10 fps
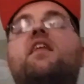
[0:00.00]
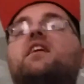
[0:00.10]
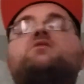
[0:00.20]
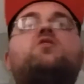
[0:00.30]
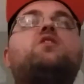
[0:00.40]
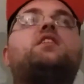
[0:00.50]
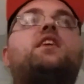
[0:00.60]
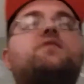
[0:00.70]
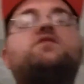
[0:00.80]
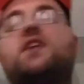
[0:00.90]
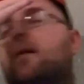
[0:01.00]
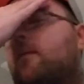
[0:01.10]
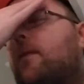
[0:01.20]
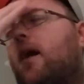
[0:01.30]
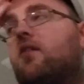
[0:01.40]
That's all he gives a damn
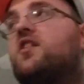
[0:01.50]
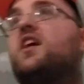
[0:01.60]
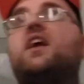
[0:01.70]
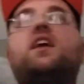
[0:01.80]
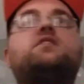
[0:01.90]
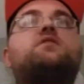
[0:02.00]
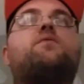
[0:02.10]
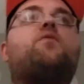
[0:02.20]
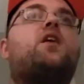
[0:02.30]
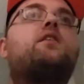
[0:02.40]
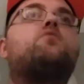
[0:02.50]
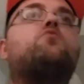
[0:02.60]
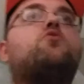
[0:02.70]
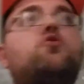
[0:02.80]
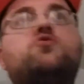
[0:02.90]
about. He's a
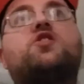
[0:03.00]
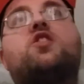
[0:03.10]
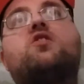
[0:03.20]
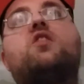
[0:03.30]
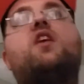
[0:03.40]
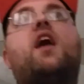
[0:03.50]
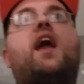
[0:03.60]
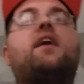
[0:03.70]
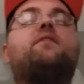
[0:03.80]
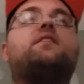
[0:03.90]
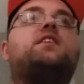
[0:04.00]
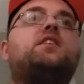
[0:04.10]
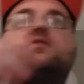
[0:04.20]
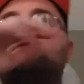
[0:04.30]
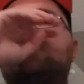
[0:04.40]
fucking loser, and
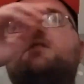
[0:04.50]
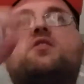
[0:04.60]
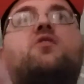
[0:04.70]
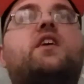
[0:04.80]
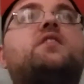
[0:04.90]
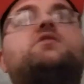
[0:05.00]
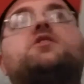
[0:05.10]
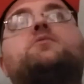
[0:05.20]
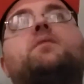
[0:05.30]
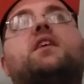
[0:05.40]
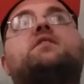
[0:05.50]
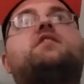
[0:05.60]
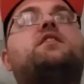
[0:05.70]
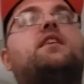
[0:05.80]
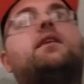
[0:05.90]
he's just doing it just because
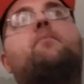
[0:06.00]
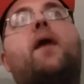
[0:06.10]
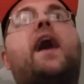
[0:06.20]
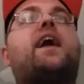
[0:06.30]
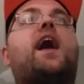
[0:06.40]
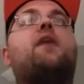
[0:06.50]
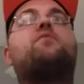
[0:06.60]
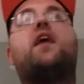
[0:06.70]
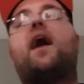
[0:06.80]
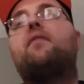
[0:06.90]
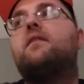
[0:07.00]
they need a bad guy at the end.